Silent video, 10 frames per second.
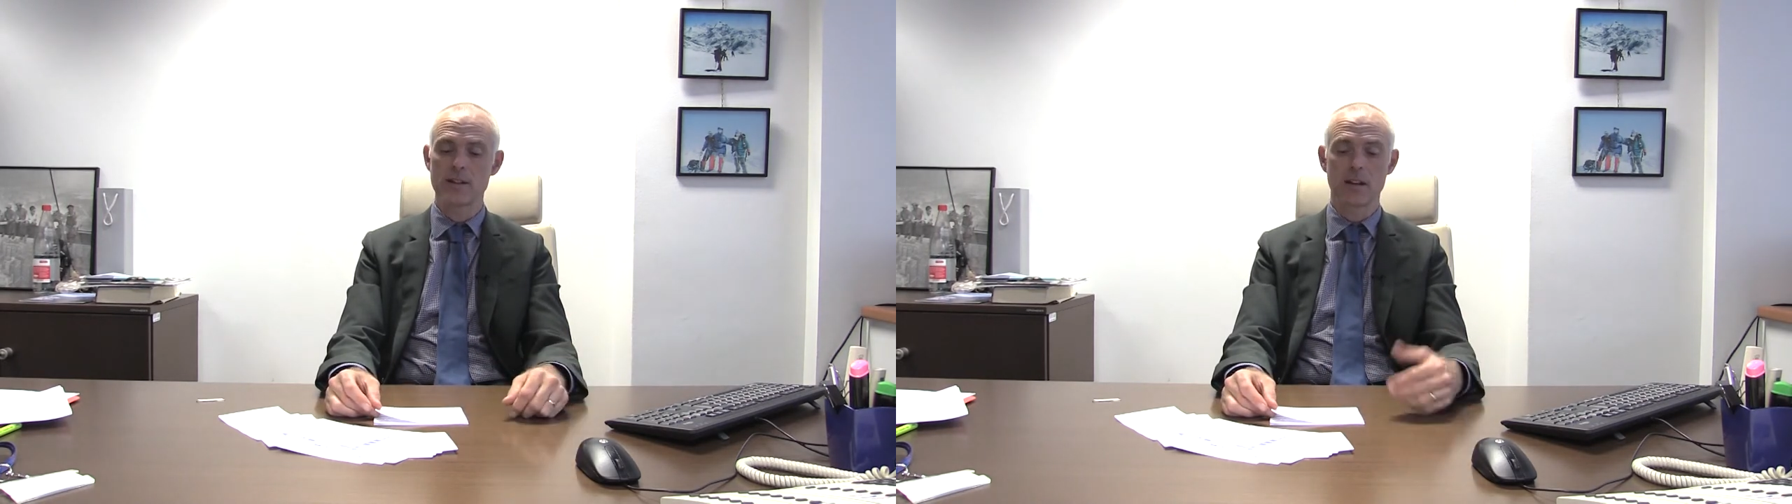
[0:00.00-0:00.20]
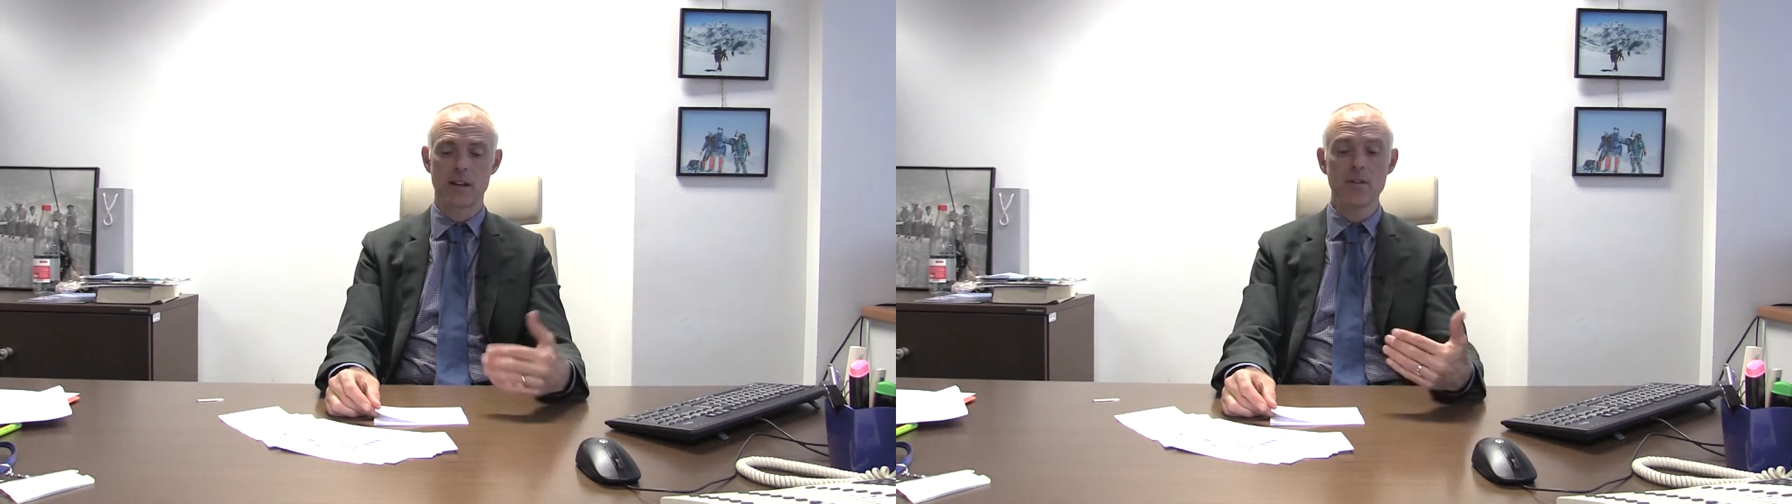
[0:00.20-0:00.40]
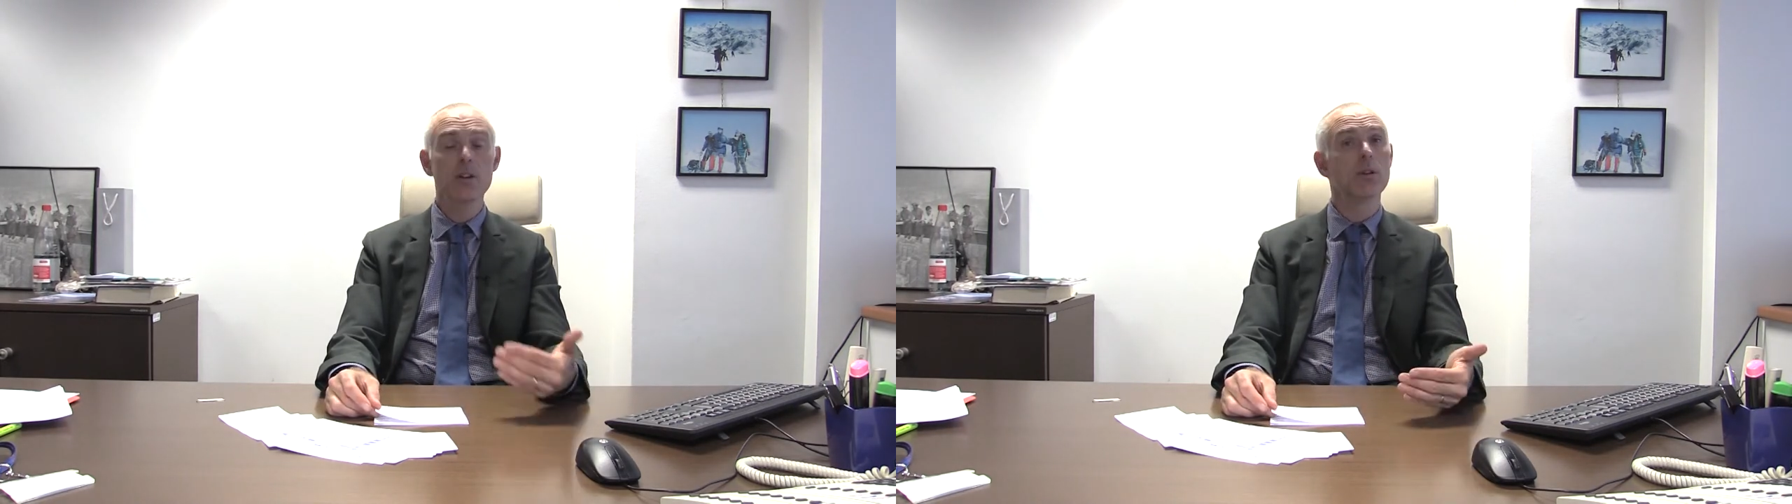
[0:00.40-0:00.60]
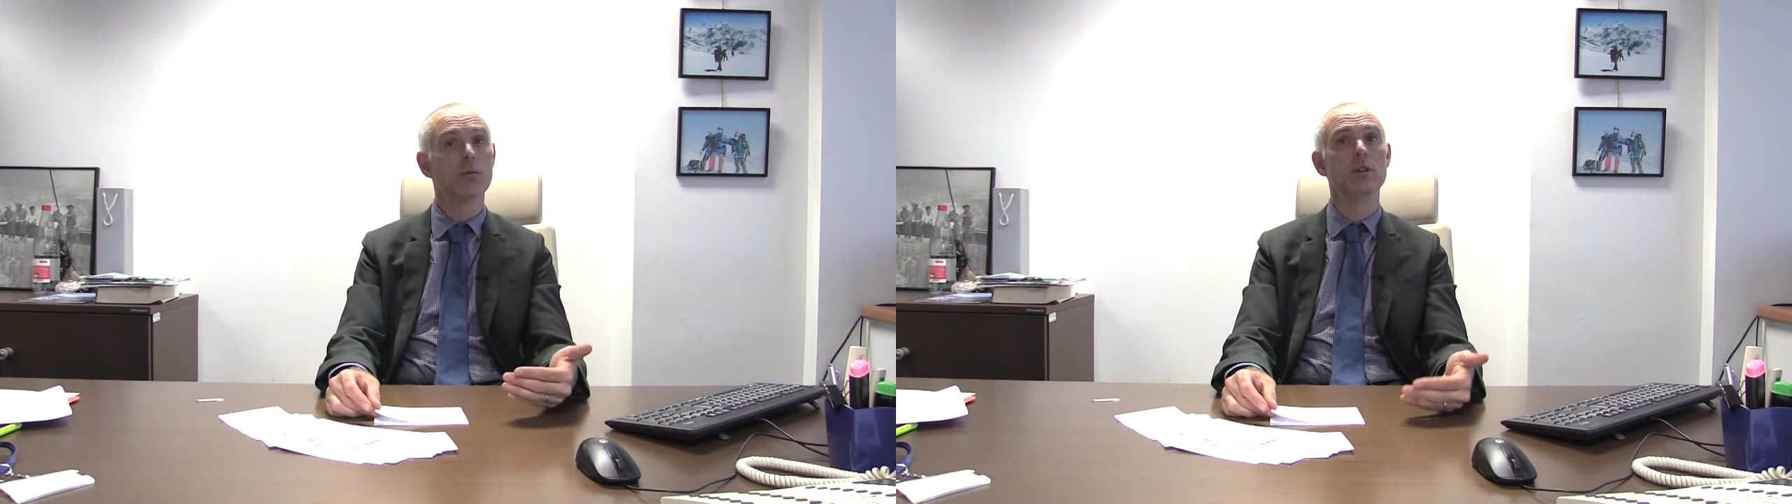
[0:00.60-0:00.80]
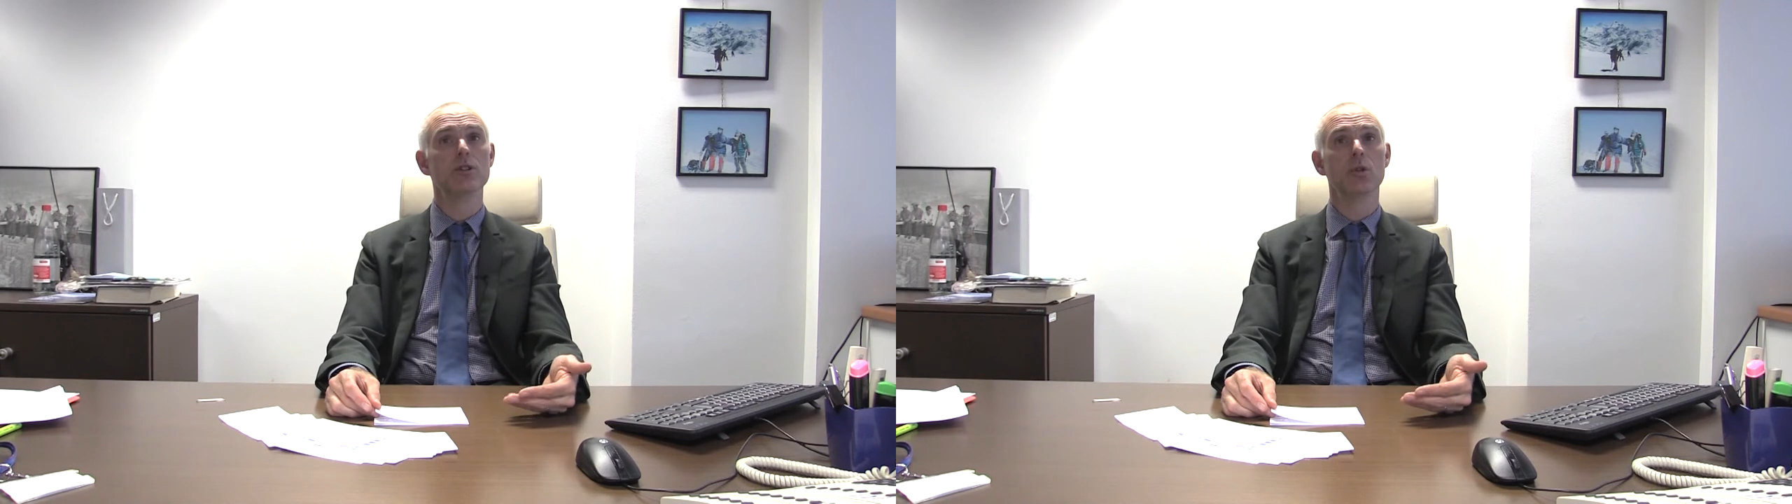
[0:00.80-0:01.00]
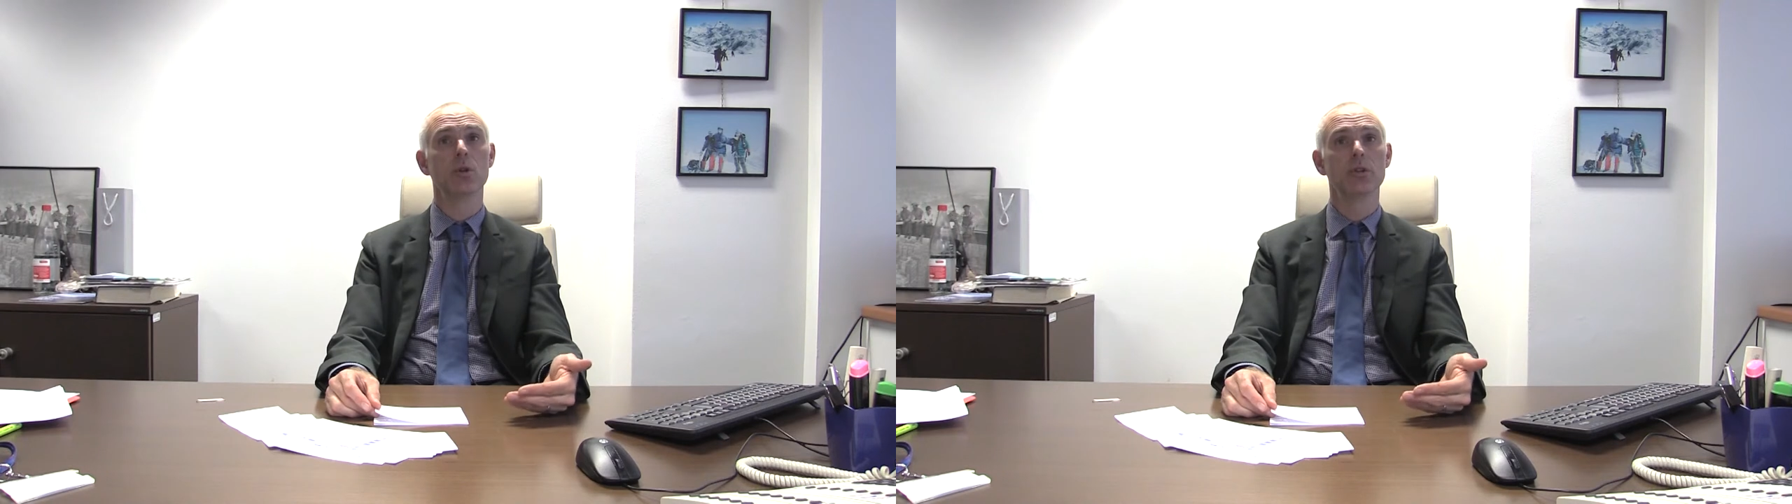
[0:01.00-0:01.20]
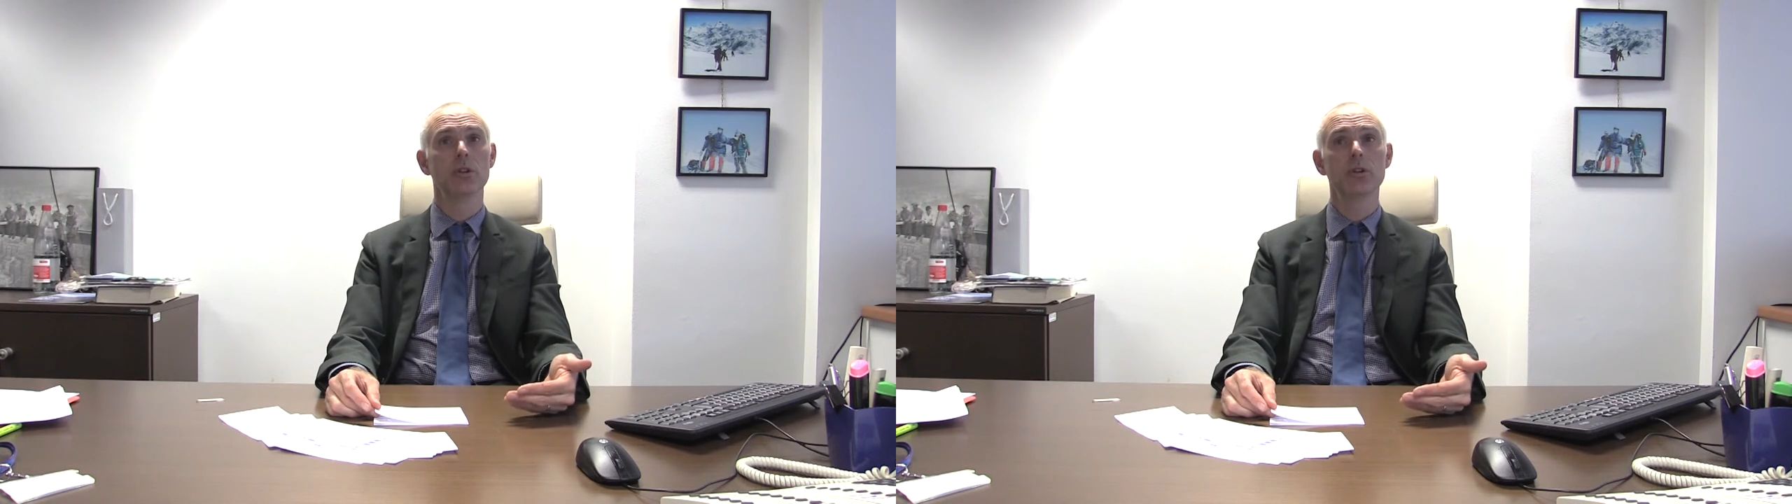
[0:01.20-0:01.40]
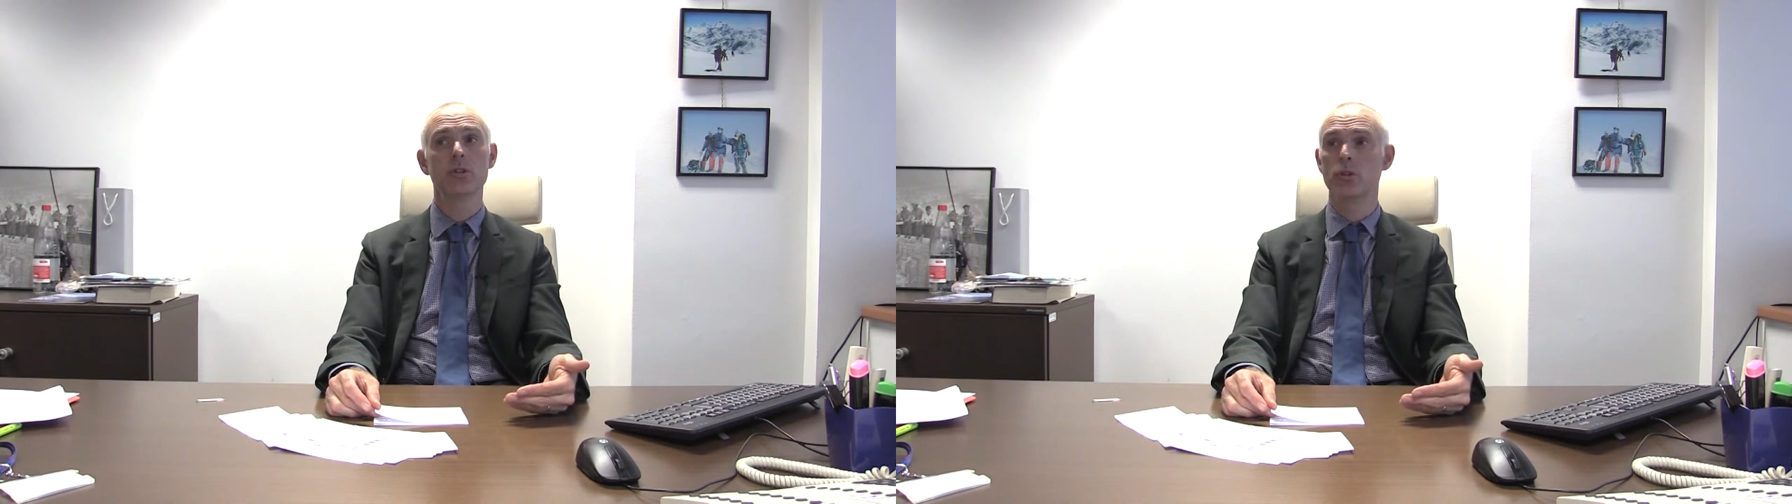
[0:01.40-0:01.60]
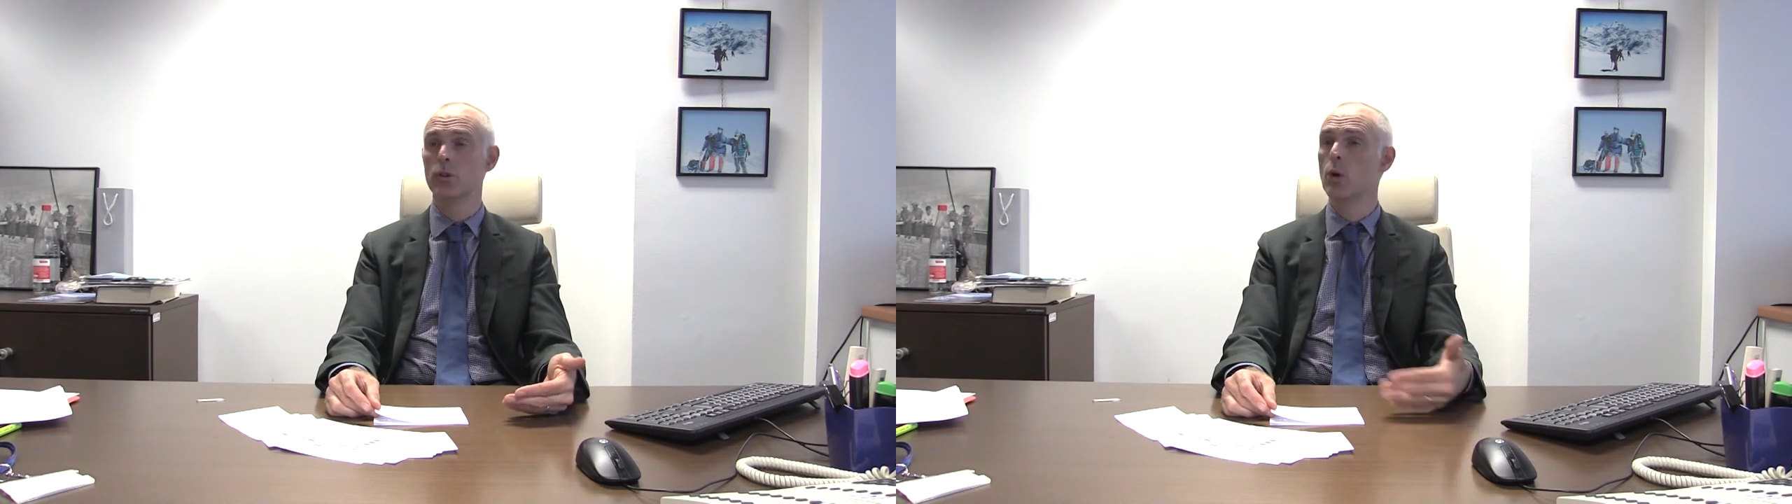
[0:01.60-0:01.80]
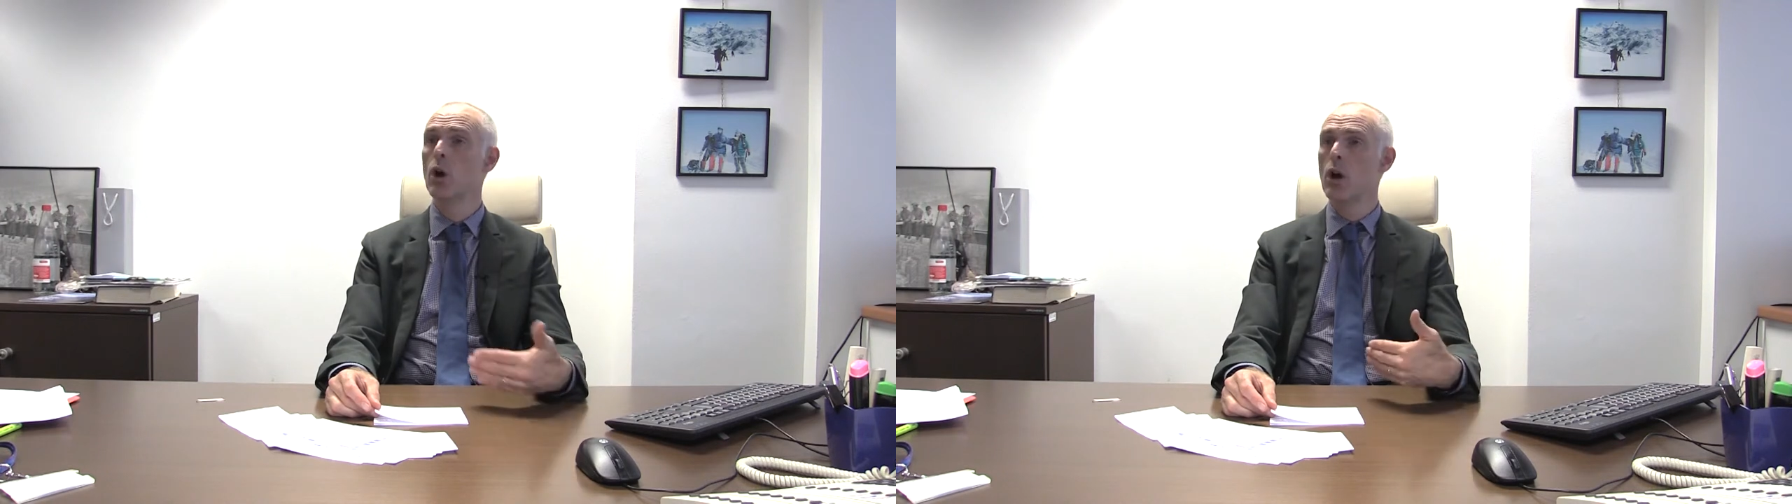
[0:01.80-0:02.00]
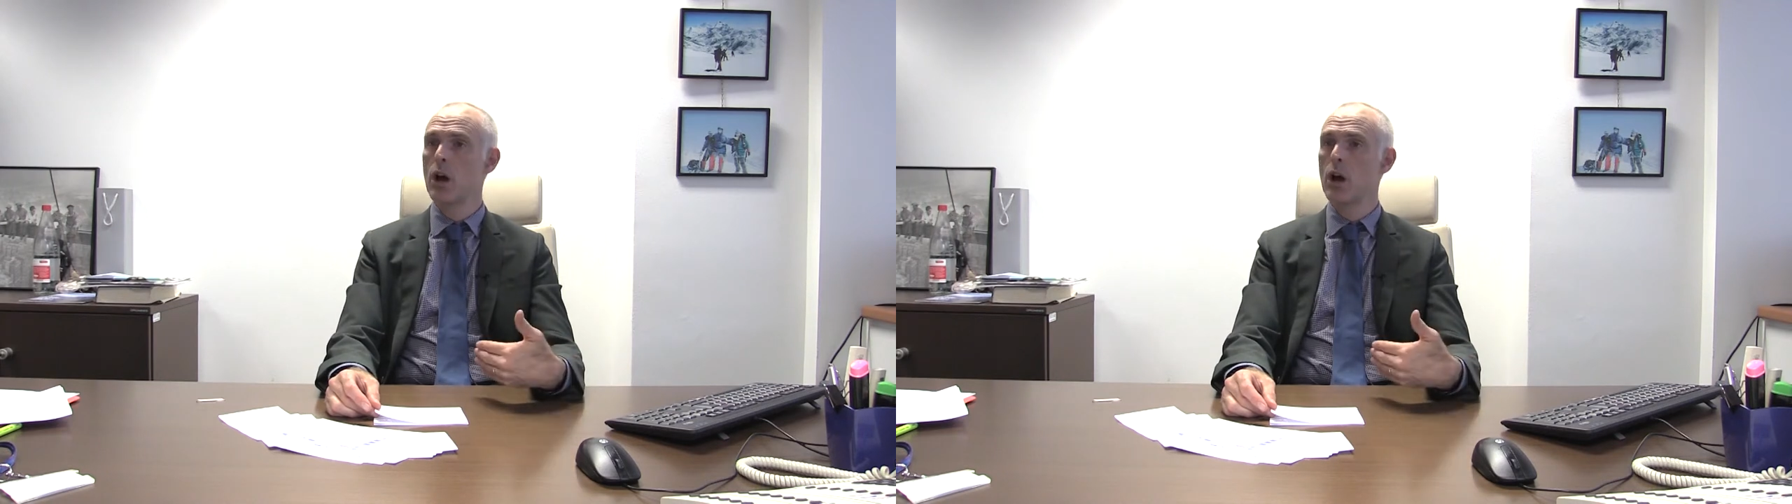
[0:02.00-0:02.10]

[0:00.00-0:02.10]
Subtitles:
significant resources to